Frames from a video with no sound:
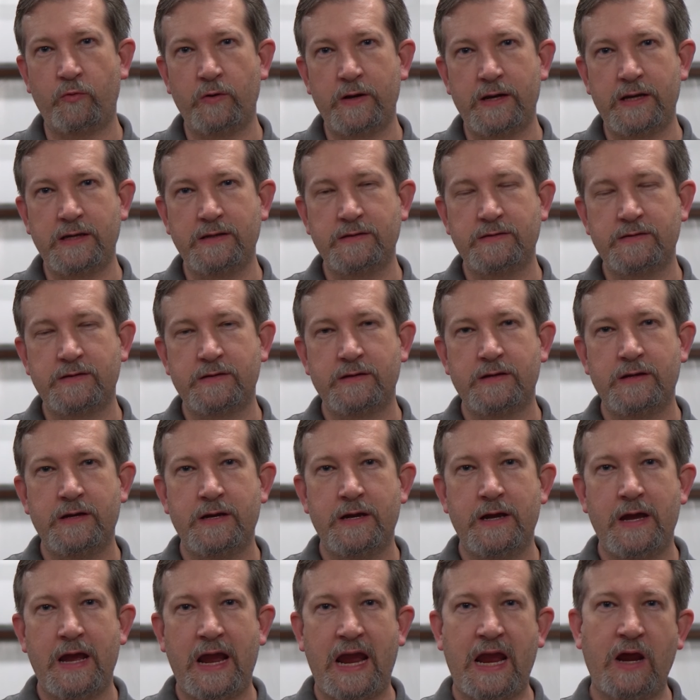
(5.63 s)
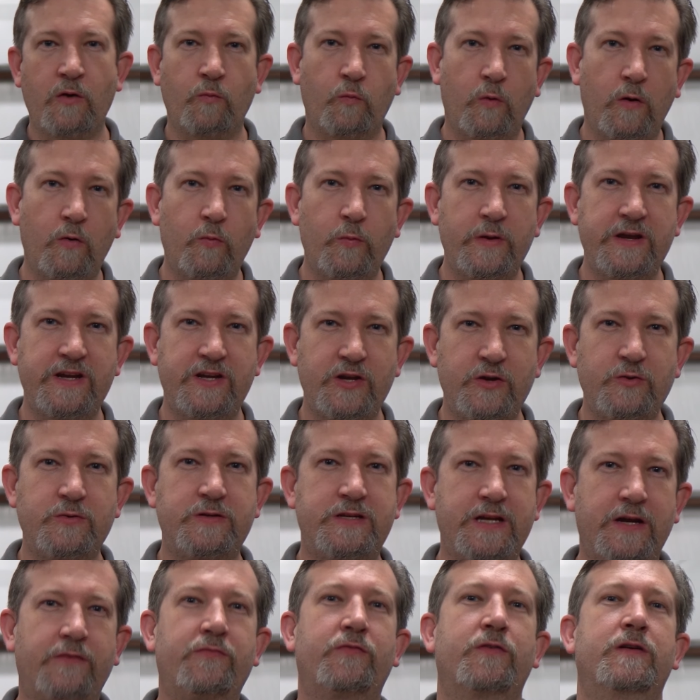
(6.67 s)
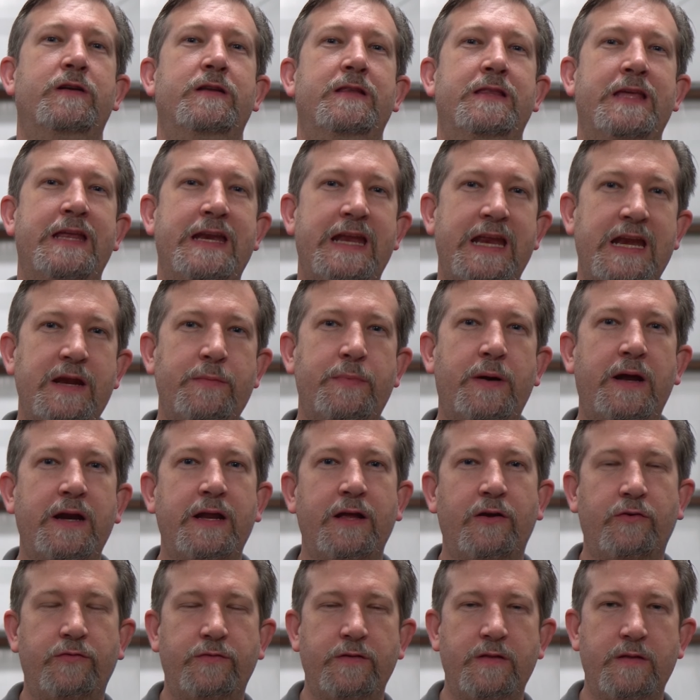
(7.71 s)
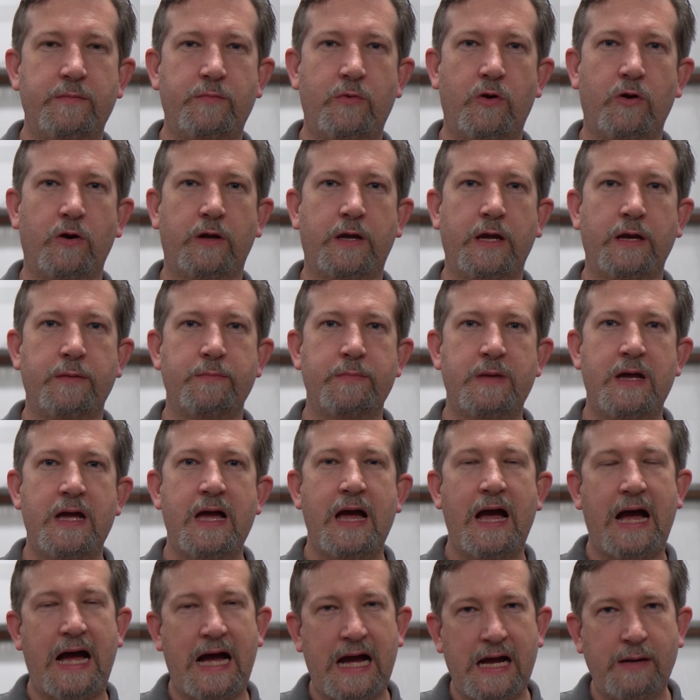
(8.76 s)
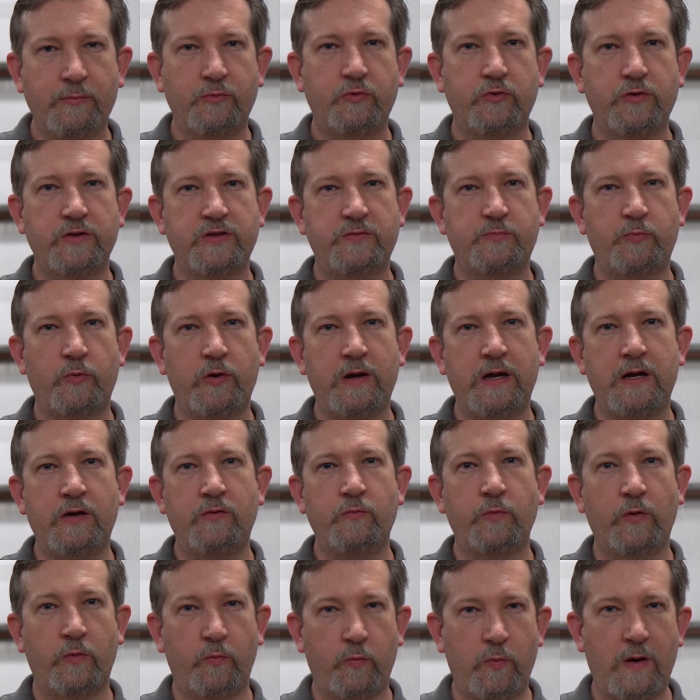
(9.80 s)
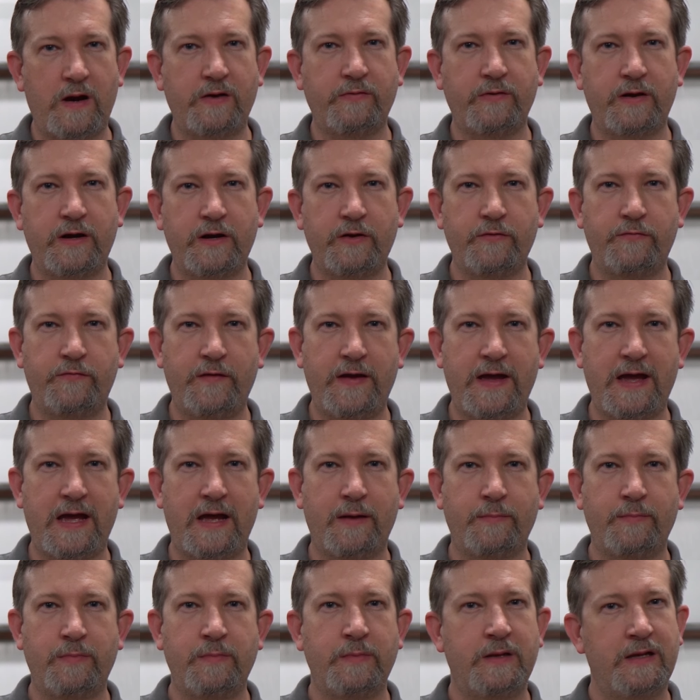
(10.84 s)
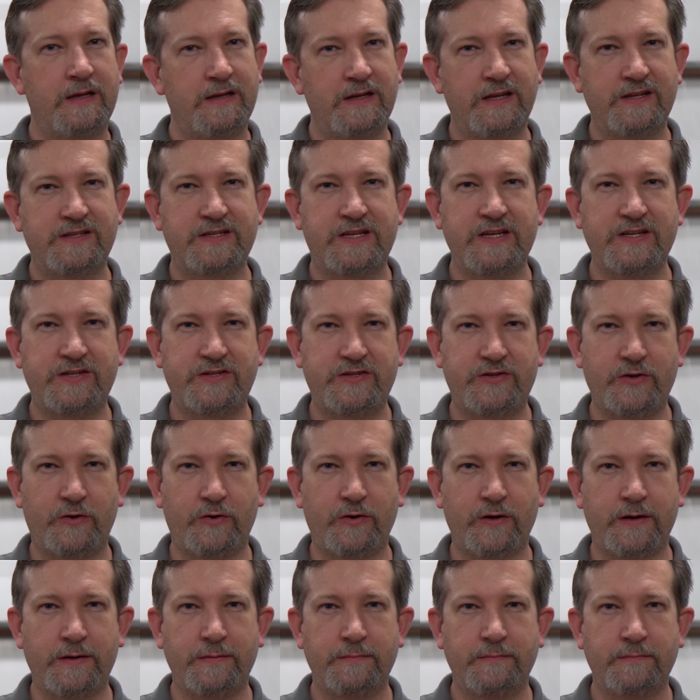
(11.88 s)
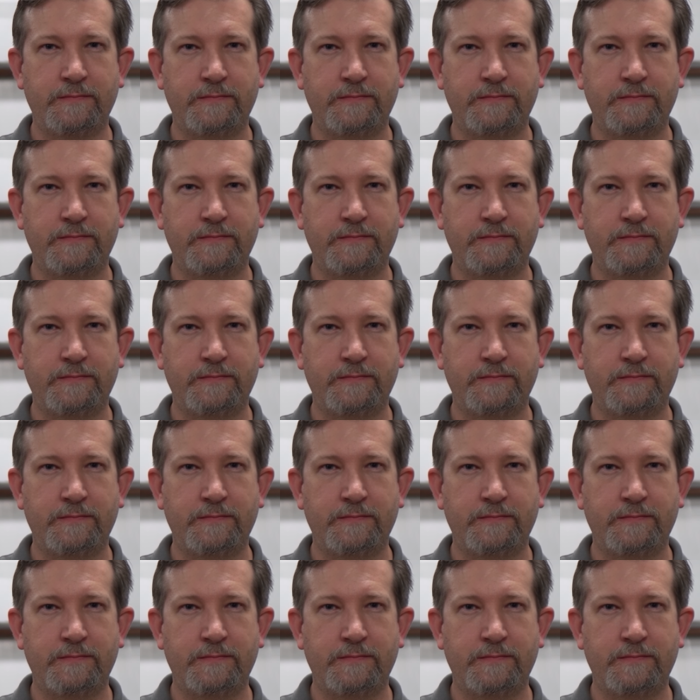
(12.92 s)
rings and what we do different than anybody else in the market. I'm Chris Brown with White Rhino Fab. Let's get started.